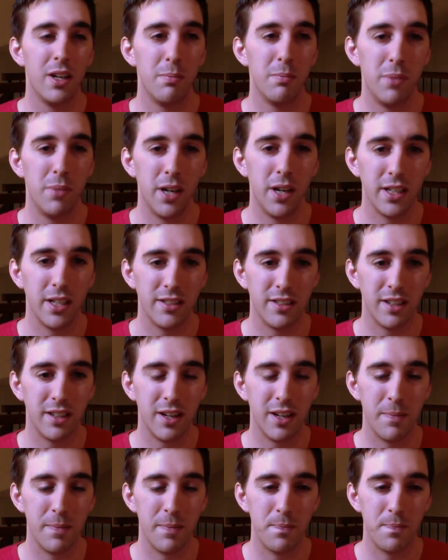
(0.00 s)
But
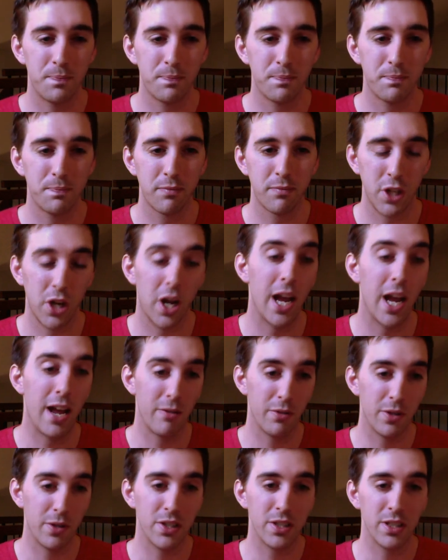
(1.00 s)
I have
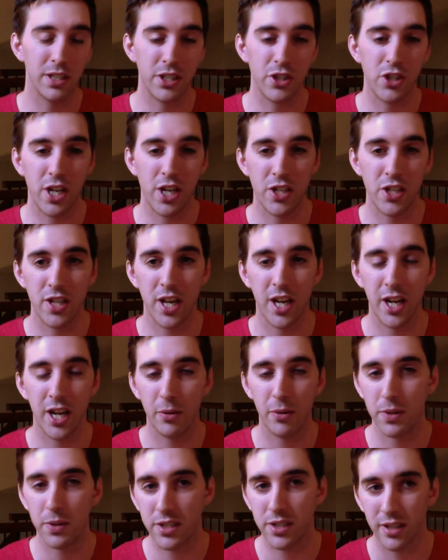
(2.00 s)
recently changed that. I
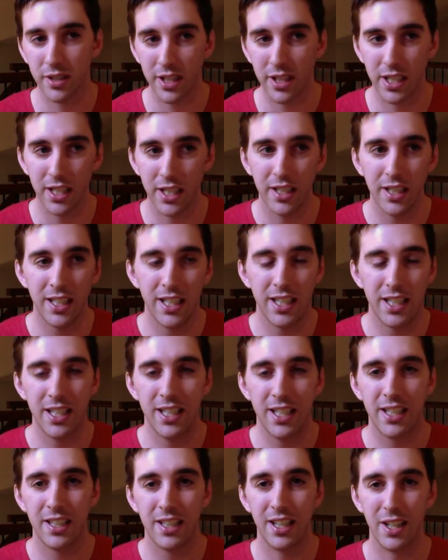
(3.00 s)
recently
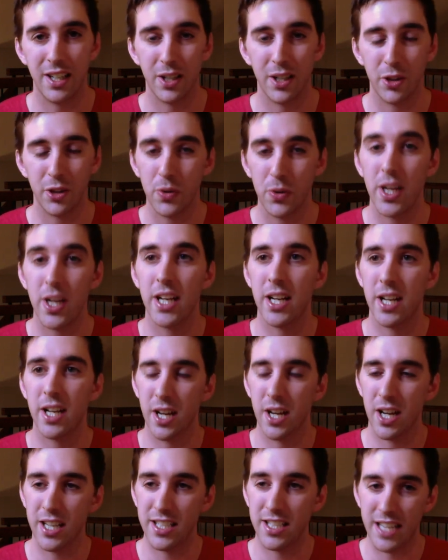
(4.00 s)
created
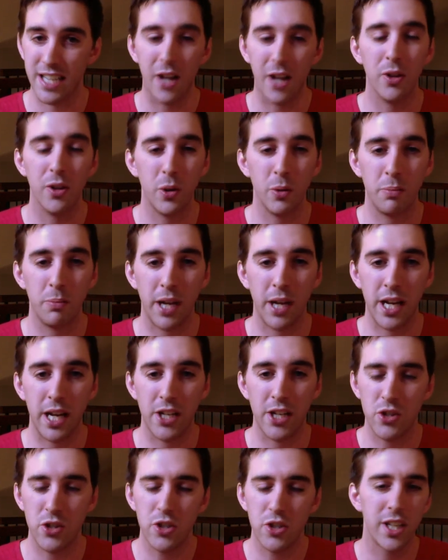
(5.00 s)
a download
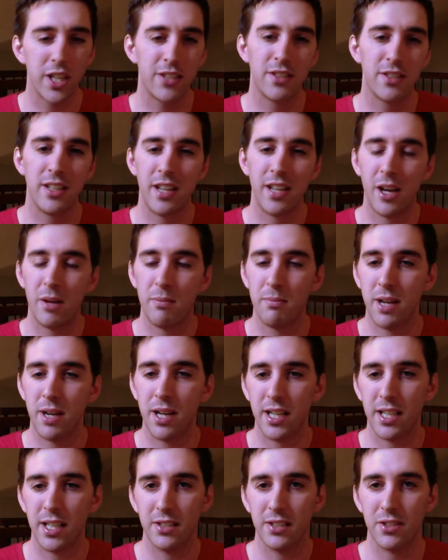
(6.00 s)
page. Usually I send out
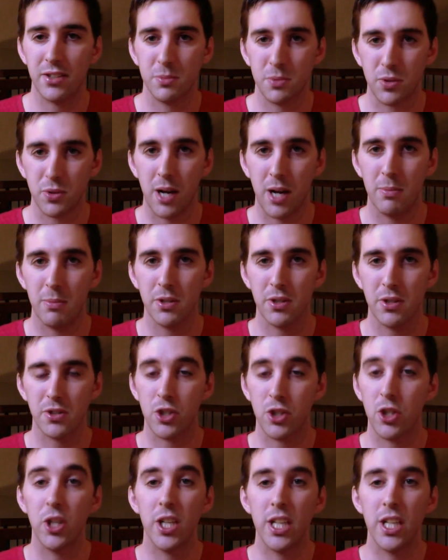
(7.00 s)
my subscribers
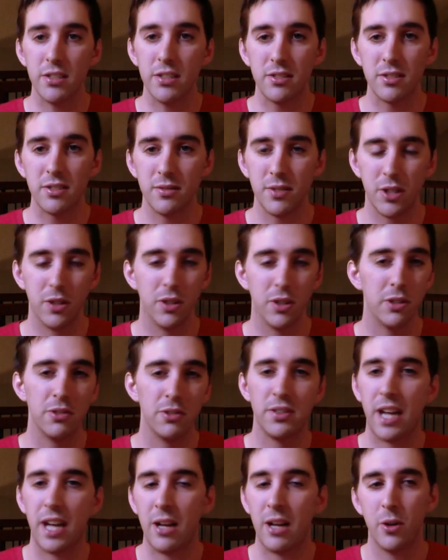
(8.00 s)
goodies, little
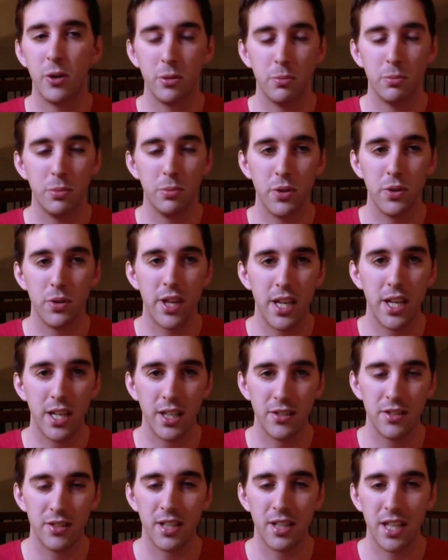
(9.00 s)
downloadable
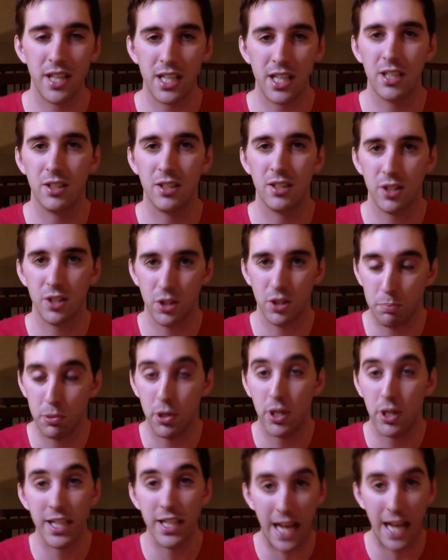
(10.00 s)
things that they can
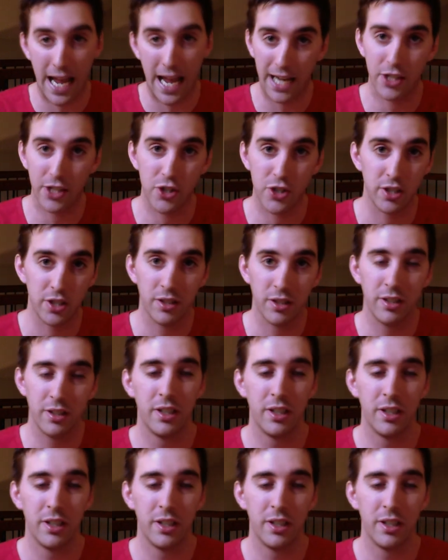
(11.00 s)
put into action,